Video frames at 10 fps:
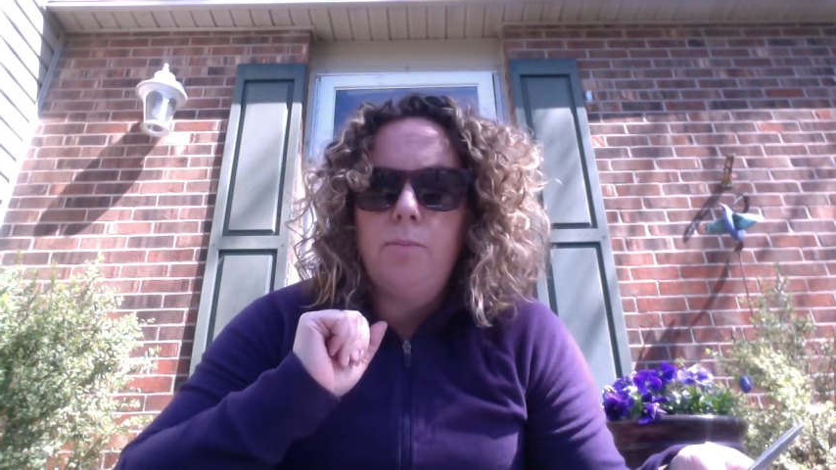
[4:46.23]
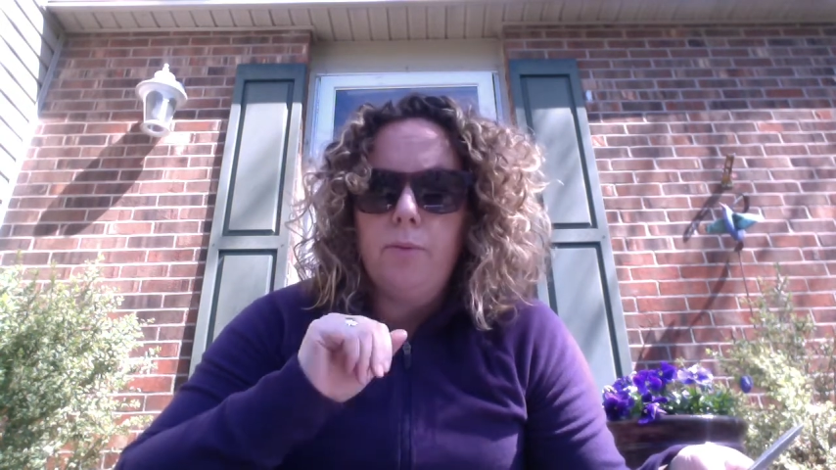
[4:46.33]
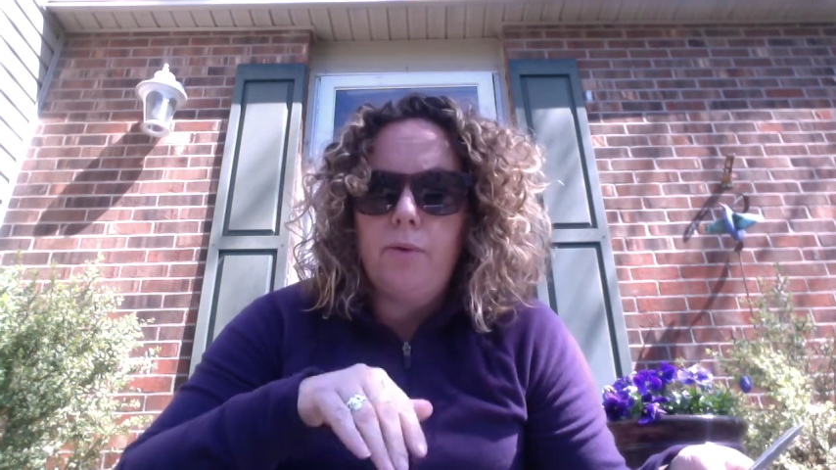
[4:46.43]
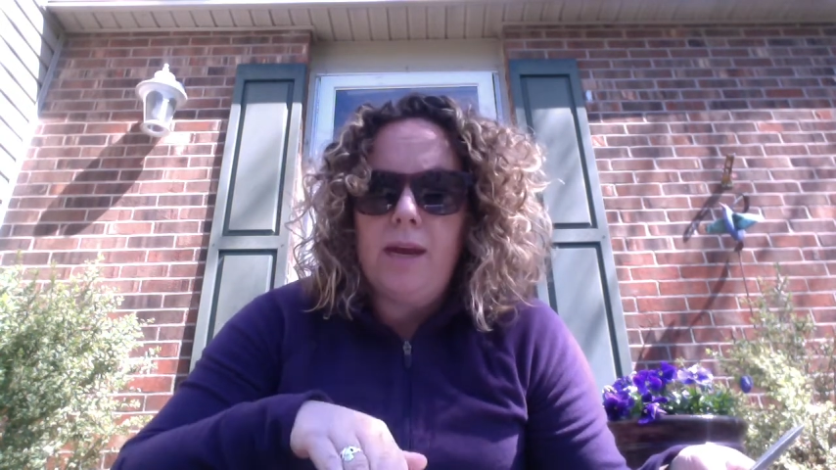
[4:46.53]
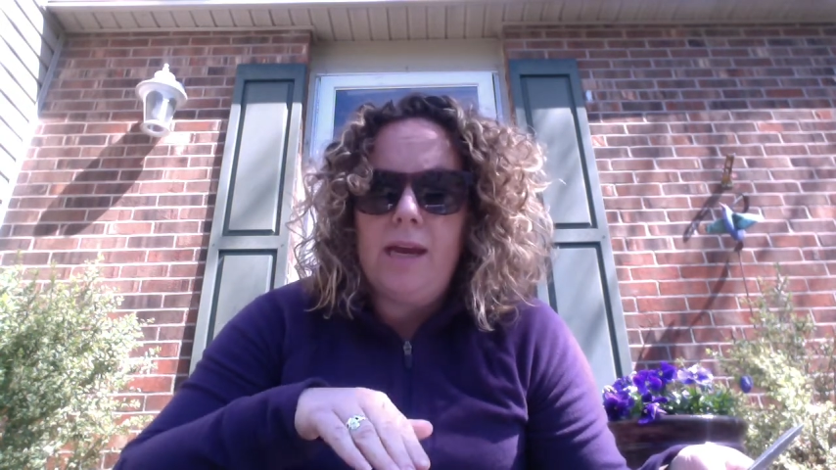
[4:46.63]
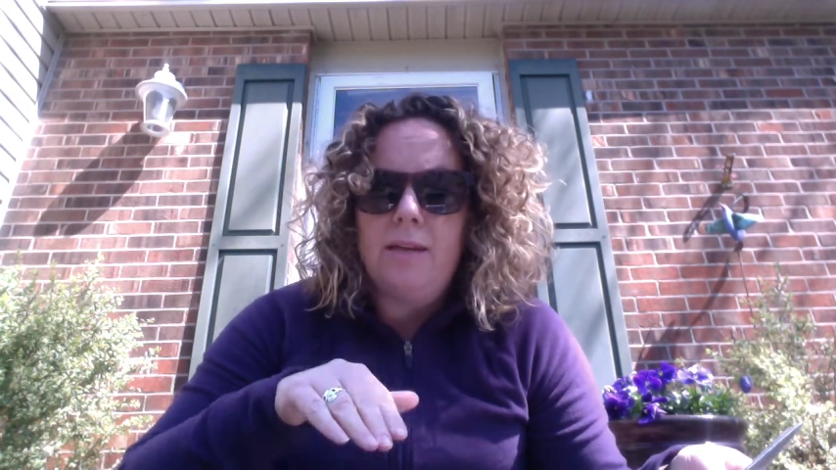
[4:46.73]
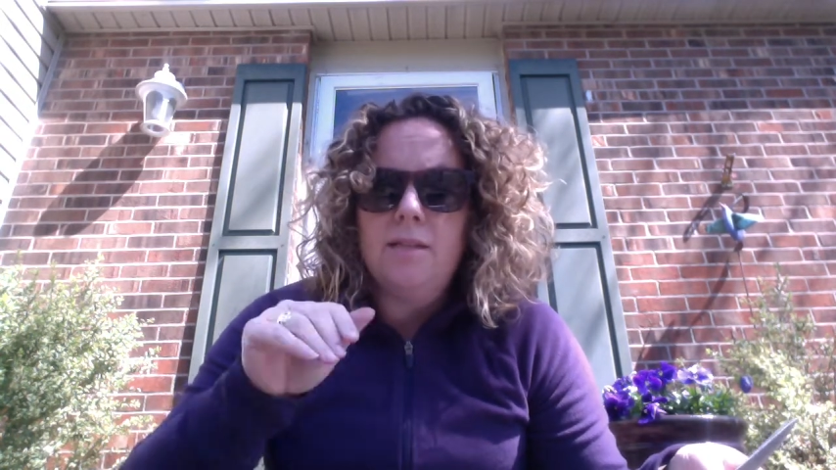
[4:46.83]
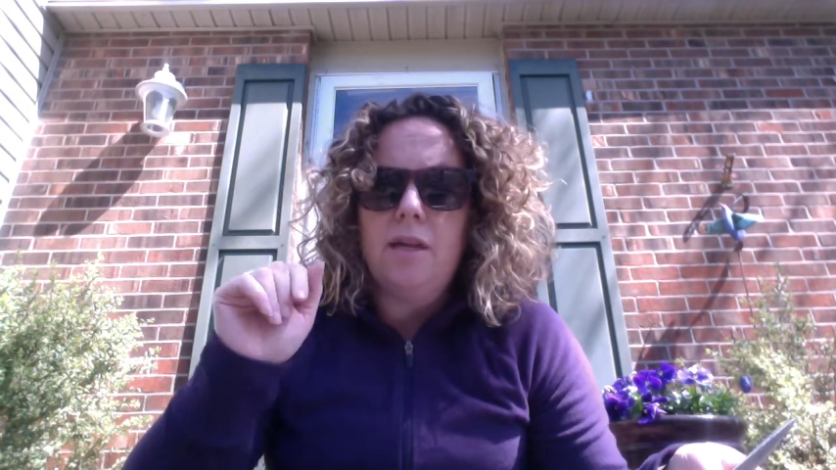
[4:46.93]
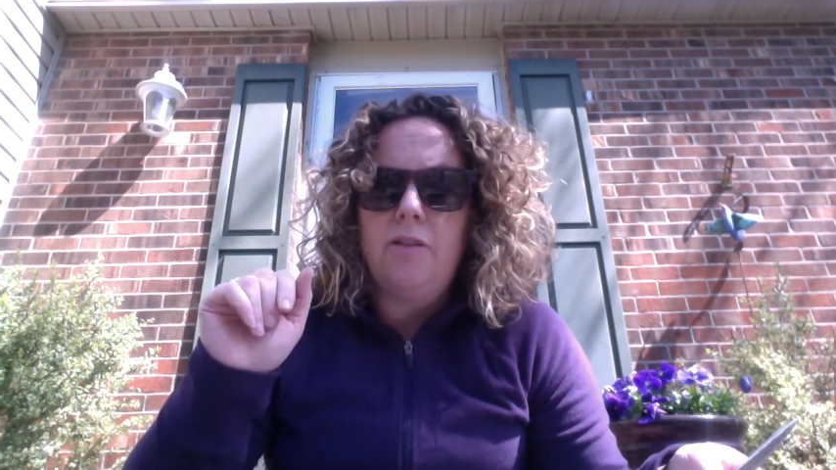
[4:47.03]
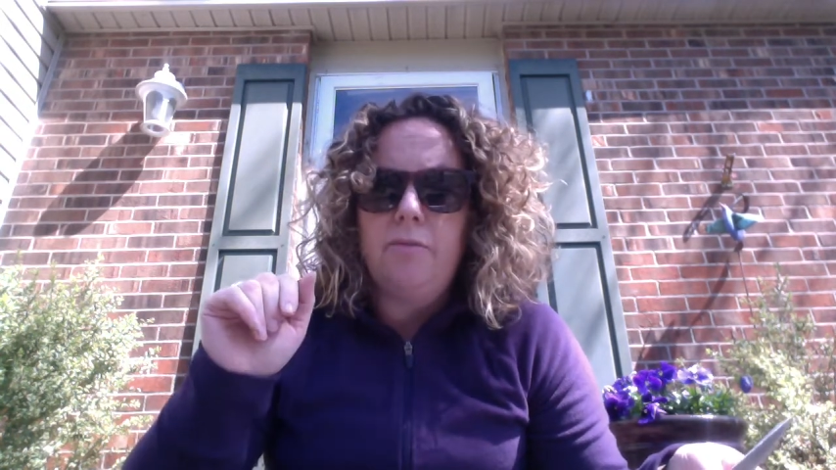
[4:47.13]

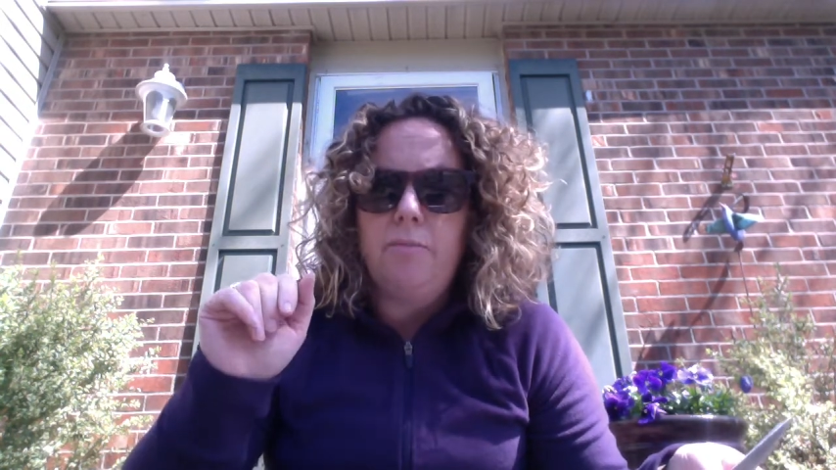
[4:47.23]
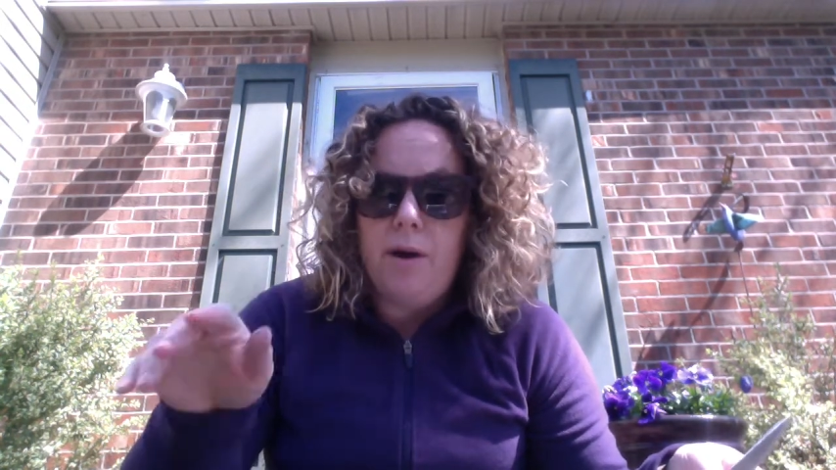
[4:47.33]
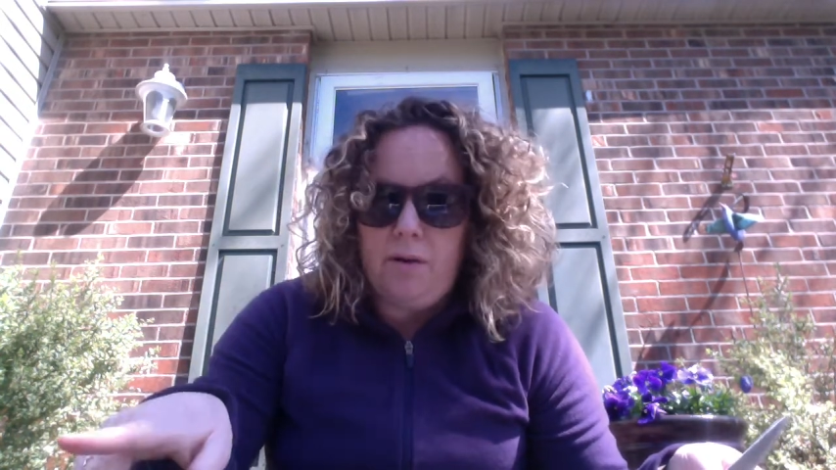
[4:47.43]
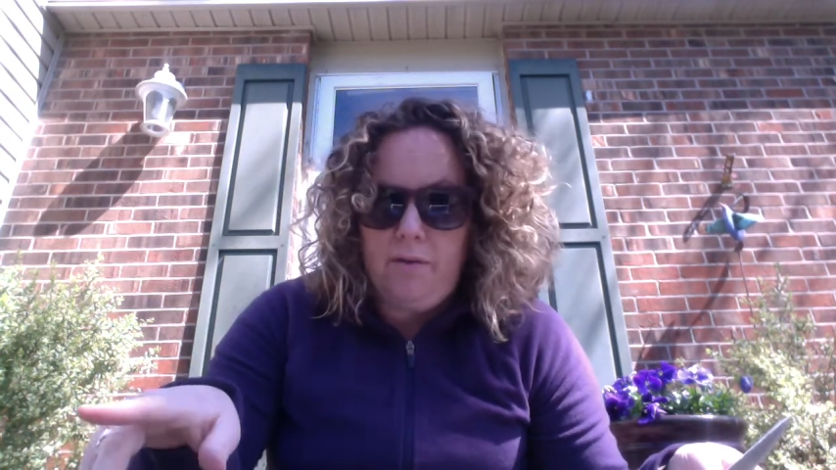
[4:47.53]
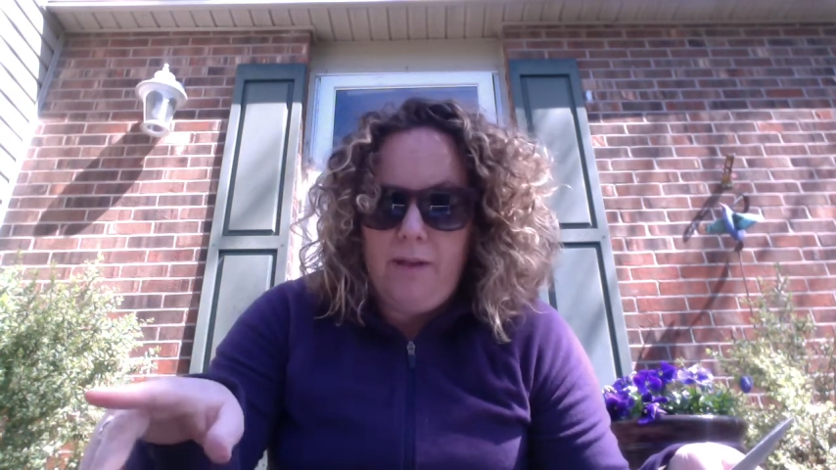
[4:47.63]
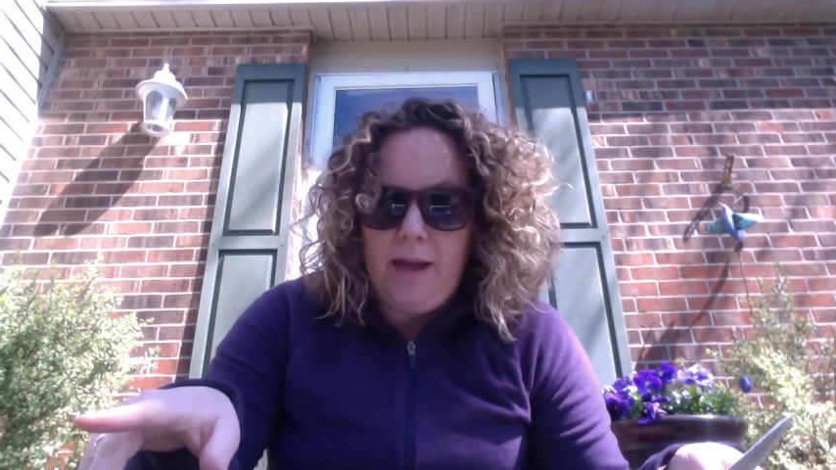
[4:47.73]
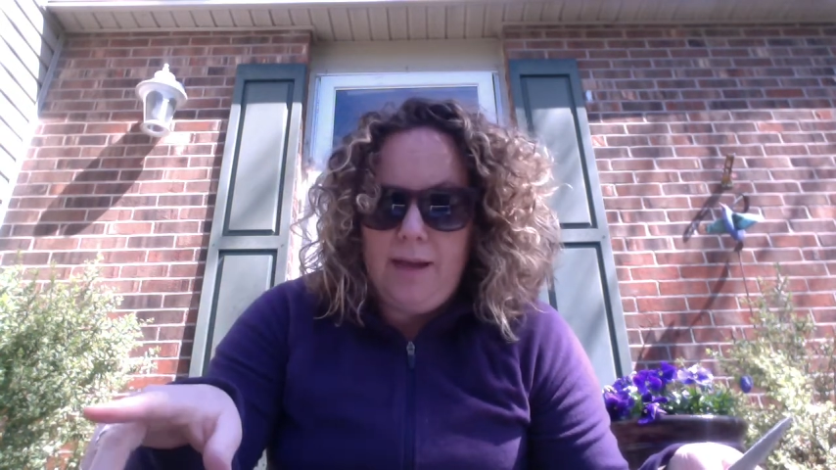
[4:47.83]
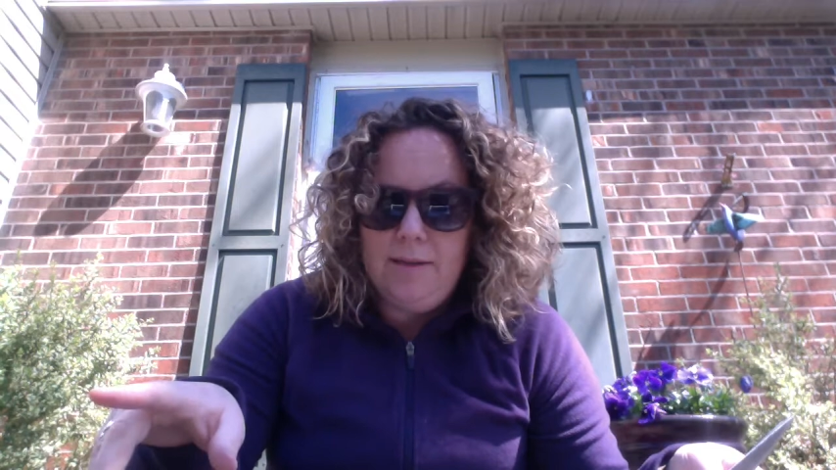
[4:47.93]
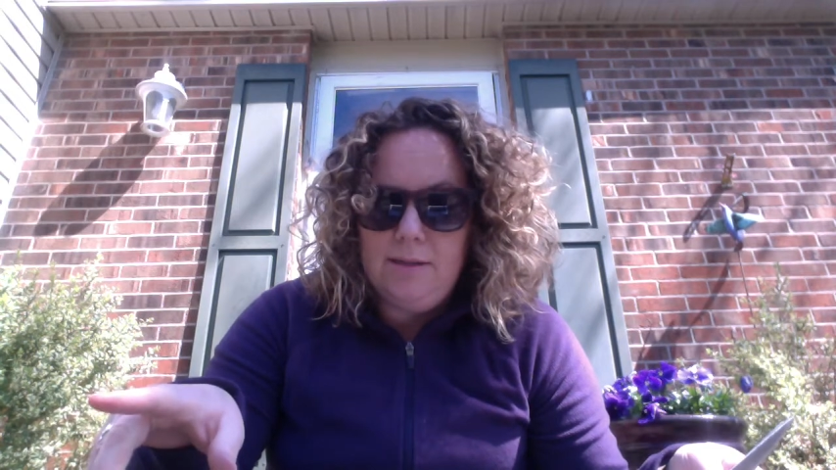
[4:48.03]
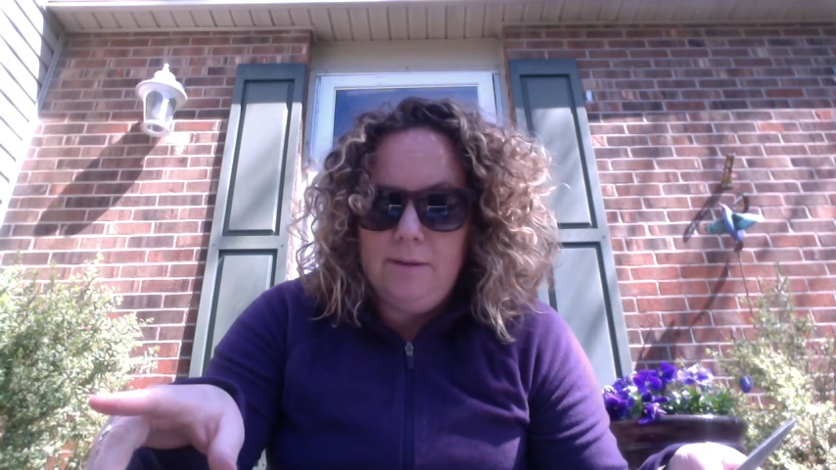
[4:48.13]
breeds of
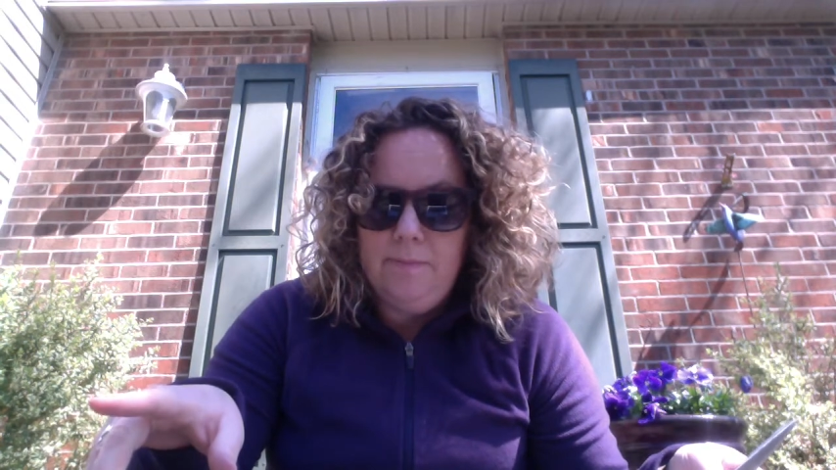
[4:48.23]
butterflies.